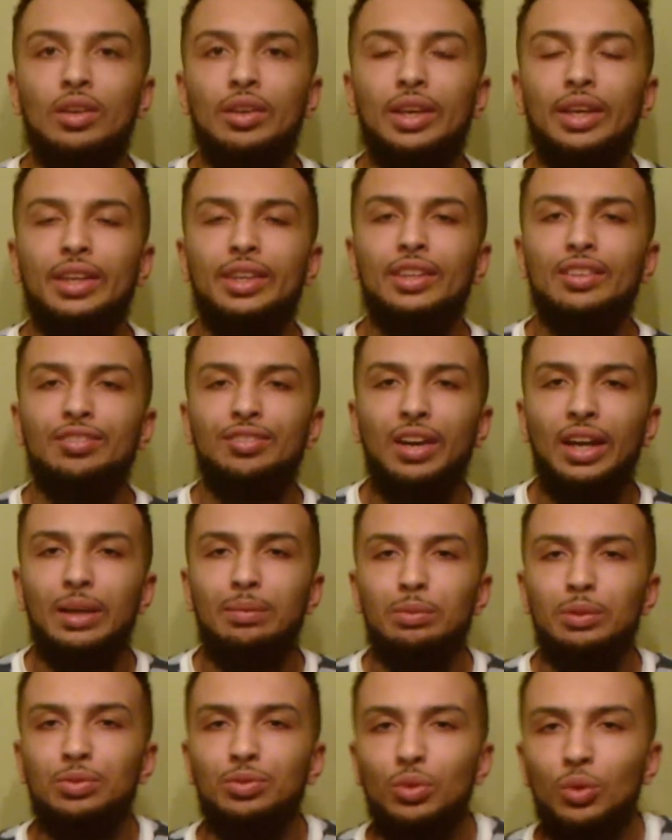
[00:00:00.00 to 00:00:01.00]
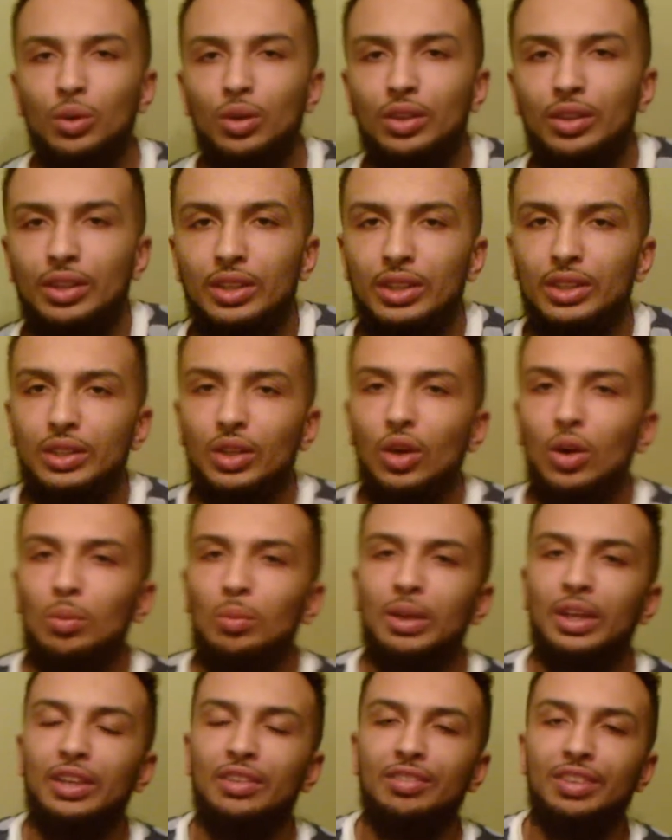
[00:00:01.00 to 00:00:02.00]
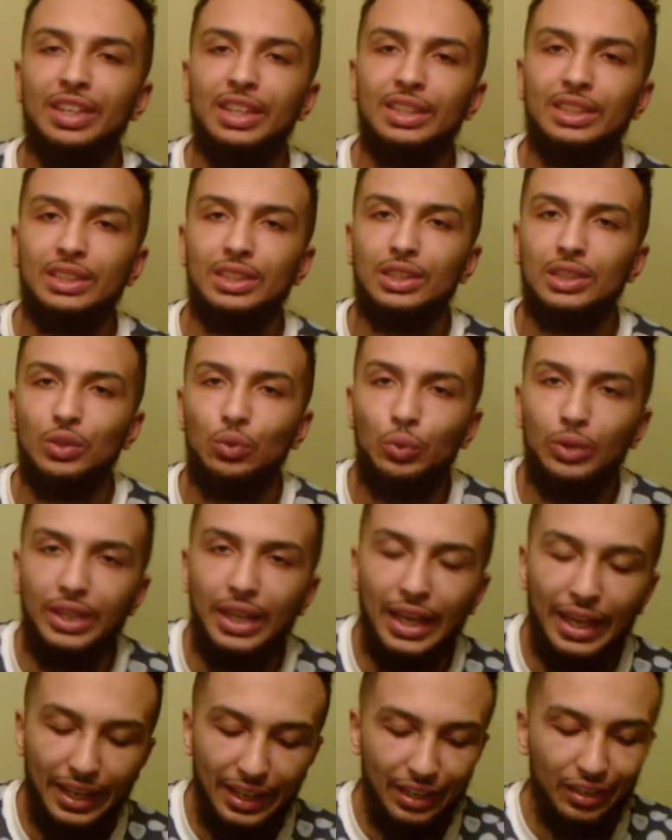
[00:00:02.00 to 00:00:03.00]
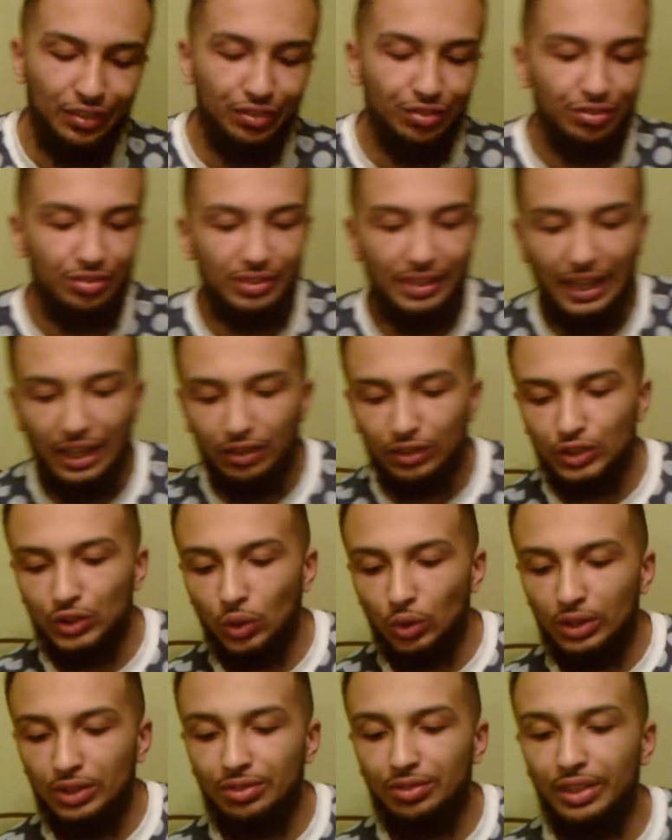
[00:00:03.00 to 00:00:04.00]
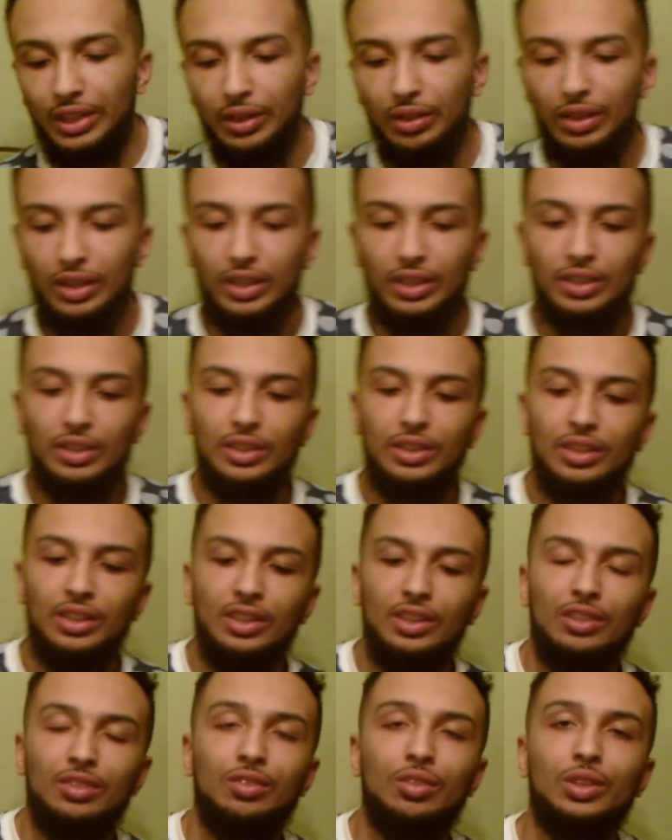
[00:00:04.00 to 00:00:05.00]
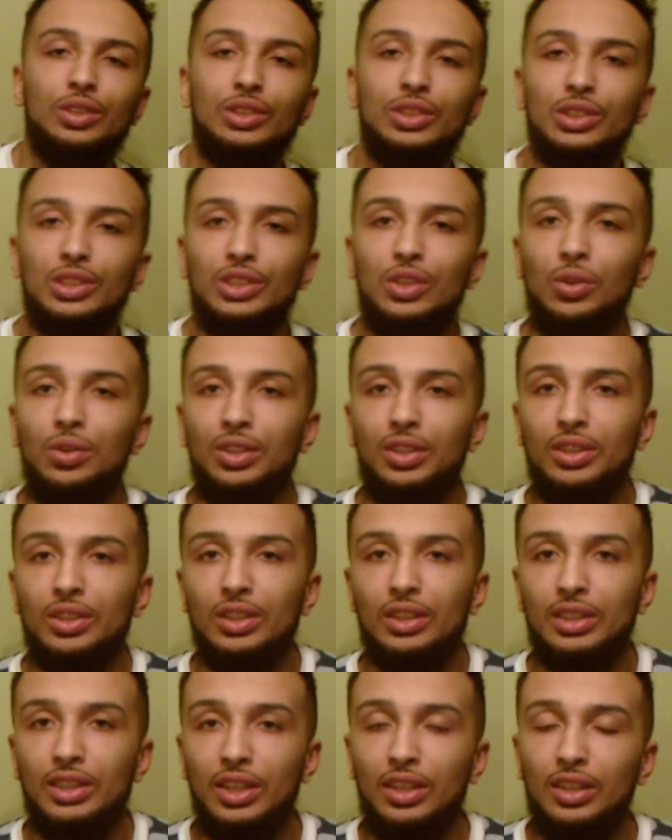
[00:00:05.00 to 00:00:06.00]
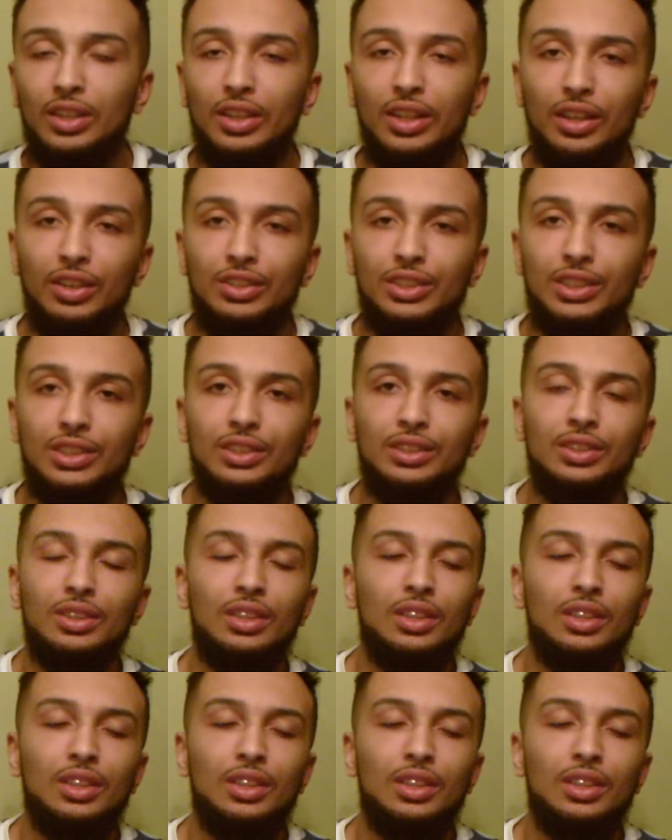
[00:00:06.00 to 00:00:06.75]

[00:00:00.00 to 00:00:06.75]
In the fight before the co-main event, we have Alex Oliveira versus Gunnar Nelson.